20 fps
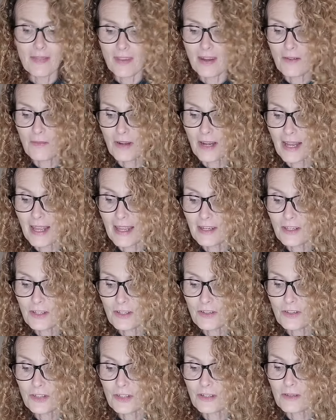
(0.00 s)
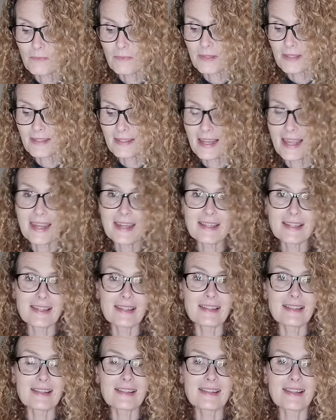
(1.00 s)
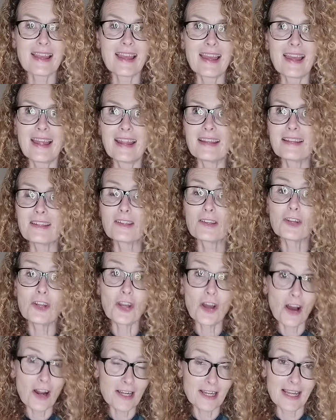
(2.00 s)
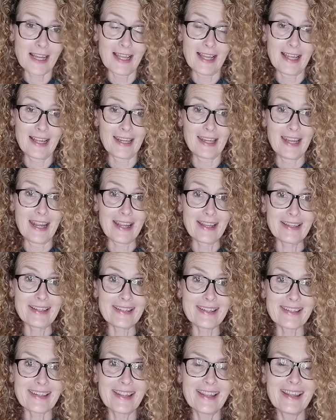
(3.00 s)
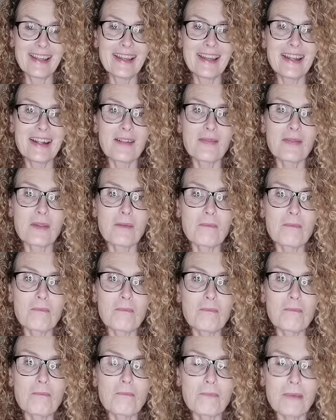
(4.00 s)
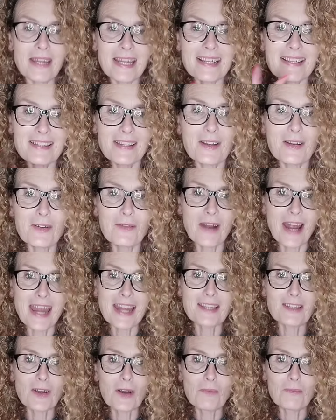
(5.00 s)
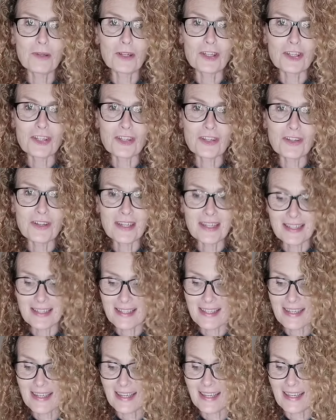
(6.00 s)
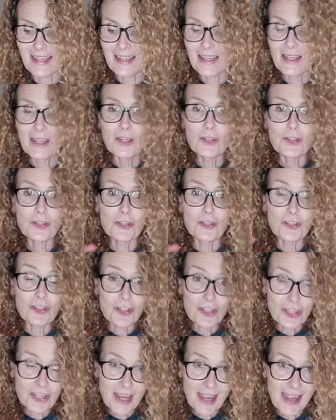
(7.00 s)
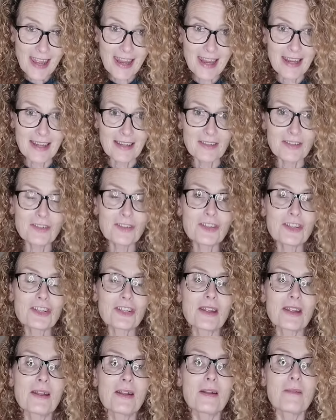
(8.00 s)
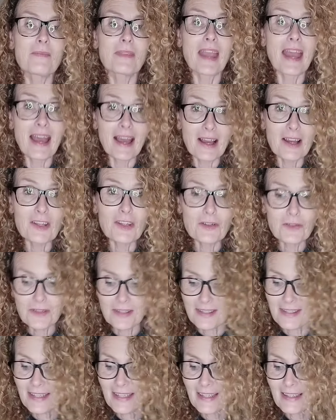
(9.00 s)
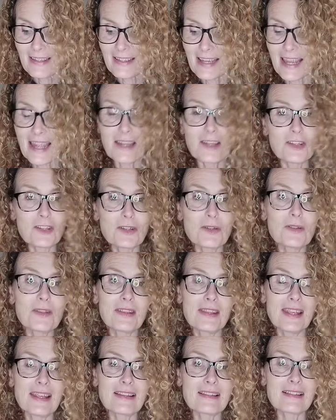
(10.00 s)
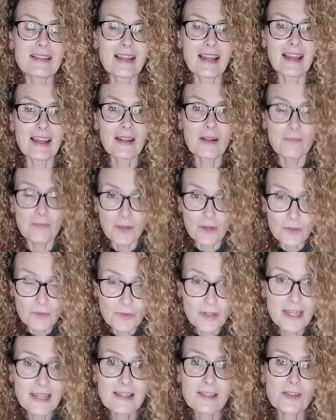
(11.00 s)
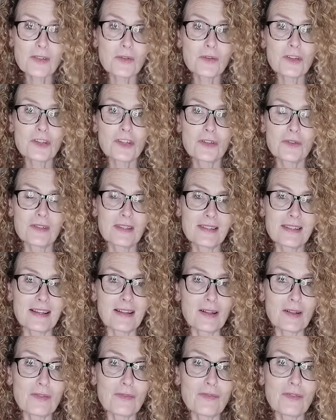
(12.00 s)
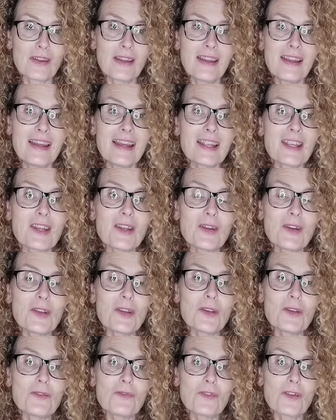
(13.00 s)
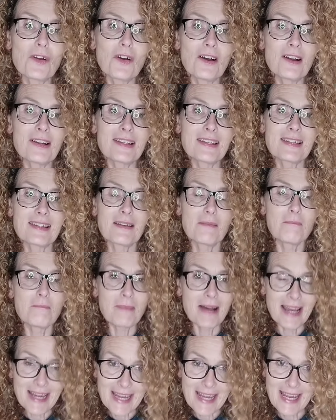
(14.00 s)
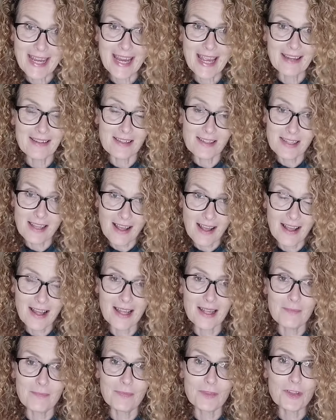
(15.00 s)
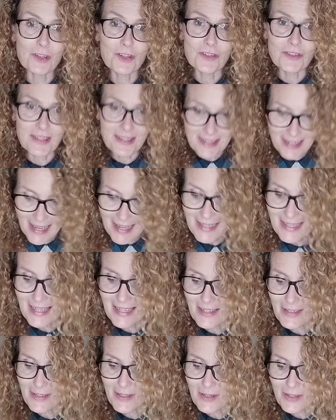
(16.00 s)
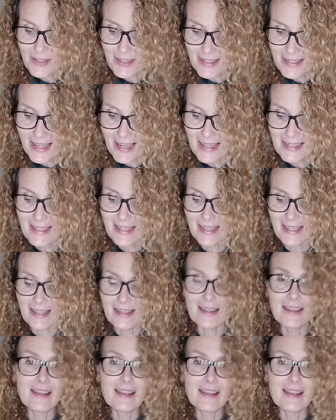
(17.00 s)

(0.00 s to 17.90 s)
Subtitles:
relationship status and not liking it, but it's a great opportunity to change how you see it and do things like resource yourself. You know, you've got money and time to study, so study.